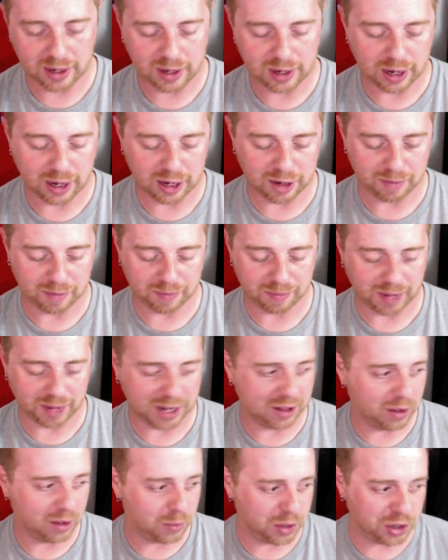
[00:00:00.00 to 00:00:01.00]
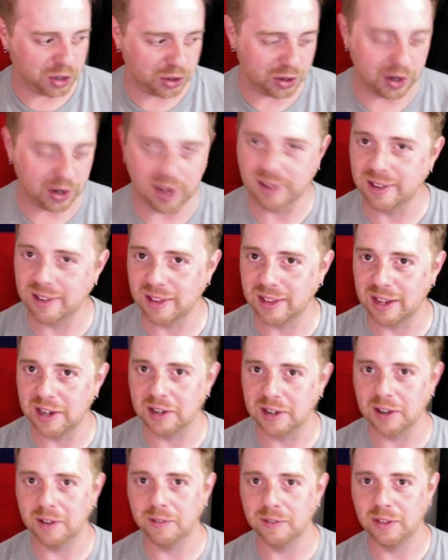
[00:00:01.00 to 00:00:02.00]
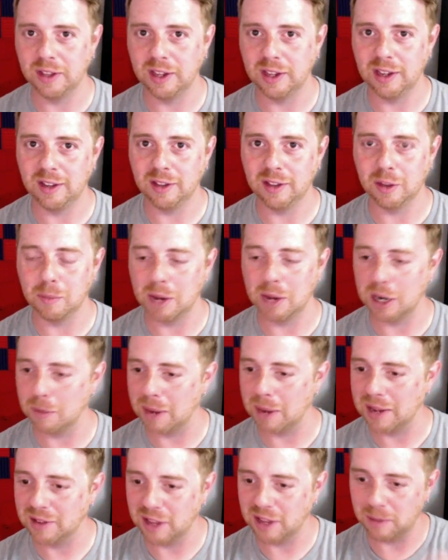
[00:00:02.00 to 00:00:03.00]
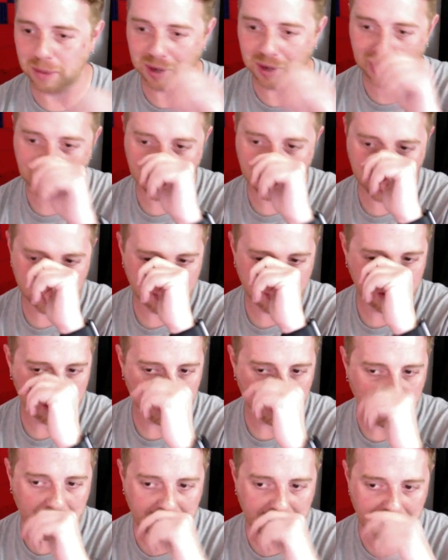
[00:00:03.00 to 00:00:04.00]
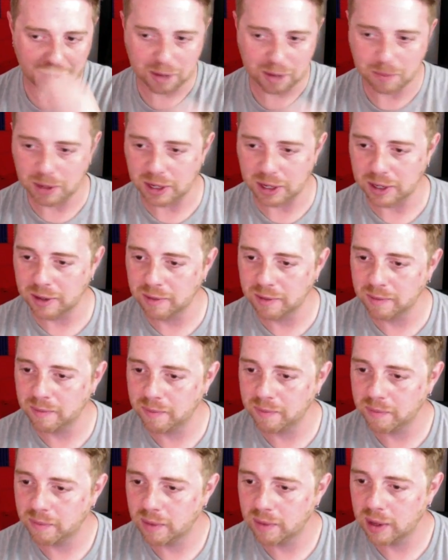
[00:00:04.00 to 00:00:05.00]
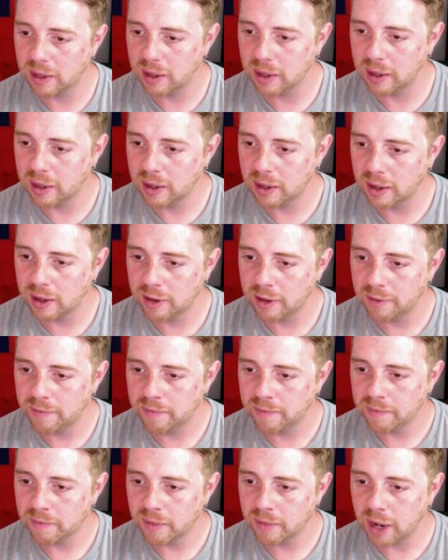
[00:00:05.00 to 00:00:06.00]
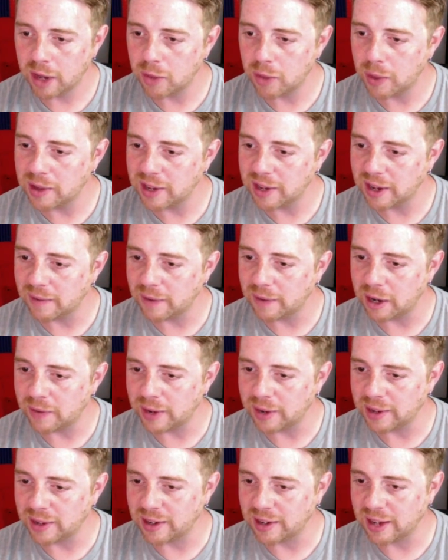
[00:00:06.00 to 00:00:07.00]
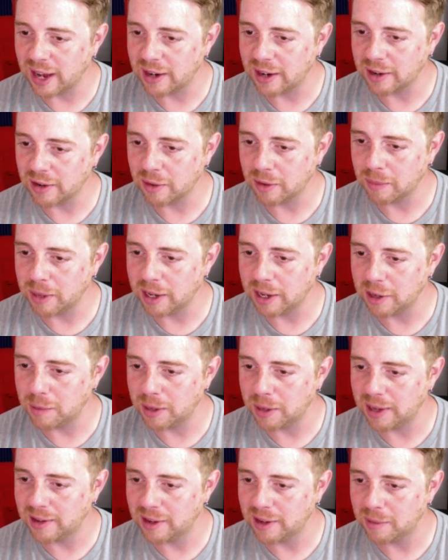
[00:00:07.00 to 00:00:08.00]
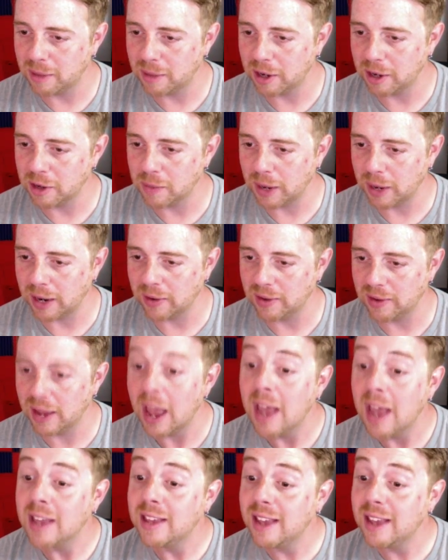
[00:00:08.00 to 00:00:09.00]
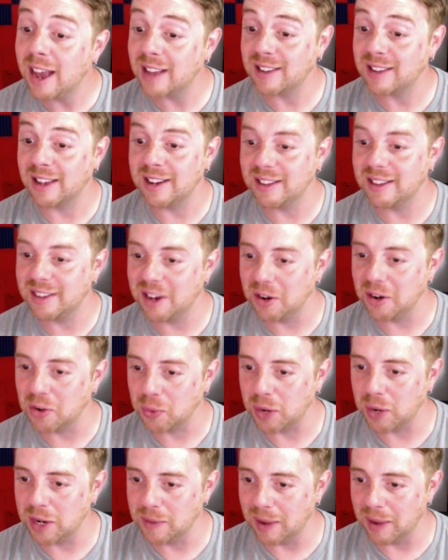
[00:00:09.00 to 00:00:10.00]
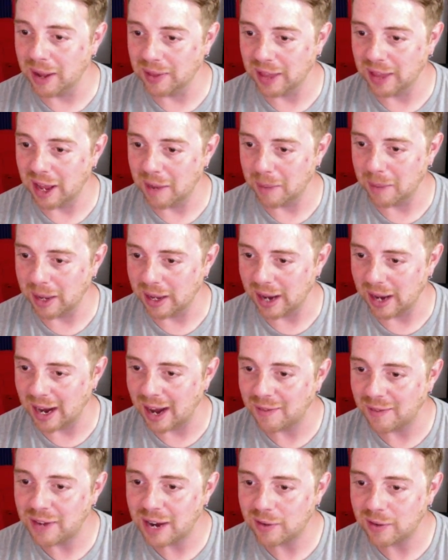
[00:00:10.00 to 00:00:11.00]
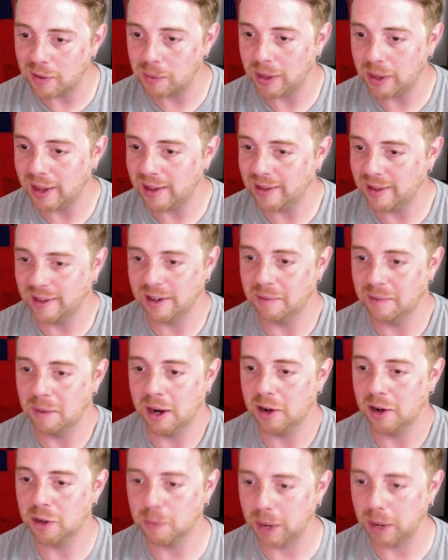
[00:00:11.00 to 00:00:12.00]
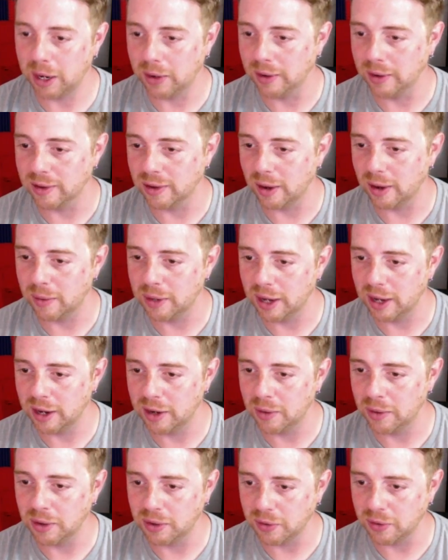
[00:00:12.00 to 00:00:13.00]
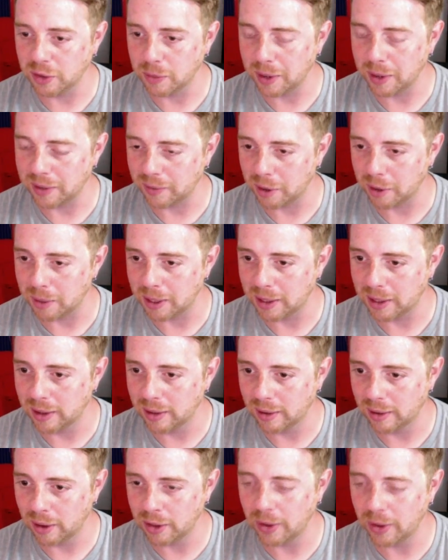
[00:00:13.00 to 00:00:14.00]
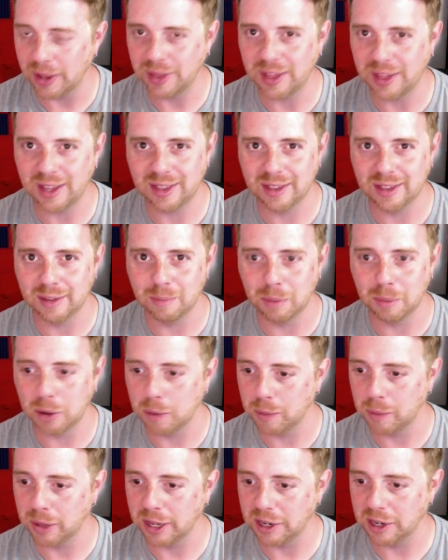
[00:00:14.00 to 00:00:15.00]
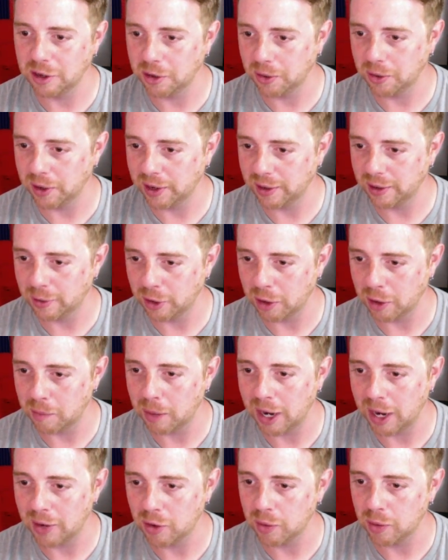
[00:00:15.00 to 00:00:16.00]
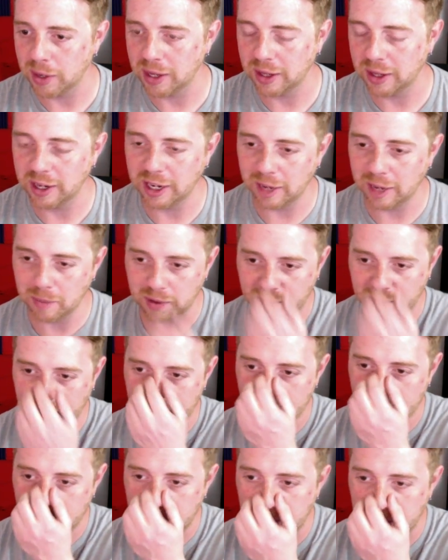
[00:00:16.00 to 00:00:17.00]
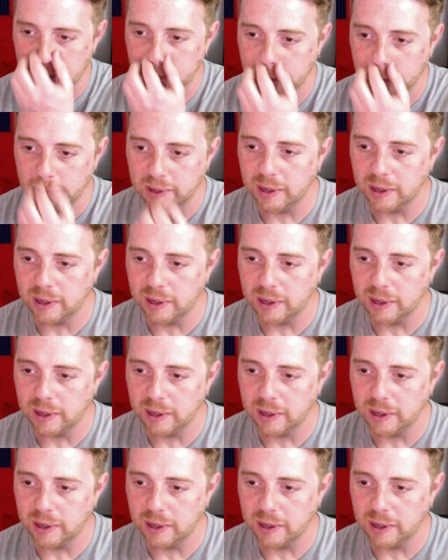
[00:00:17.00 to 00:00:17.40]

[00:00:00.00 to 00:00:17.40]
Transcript: I don't know. What did you guys think of the Mega Mans they put out on offer from I am 8-bit? Otherwise, I got Final Fantasy Tactics on PSP, Sid Meier's Pirate. Yes, I did see your tweet about that, man. And I've never played Sid Meier's Pirate, so I would not know what to expect from it. Although I think that Murr played it during Pyro Week leading up to Sea of Thieves.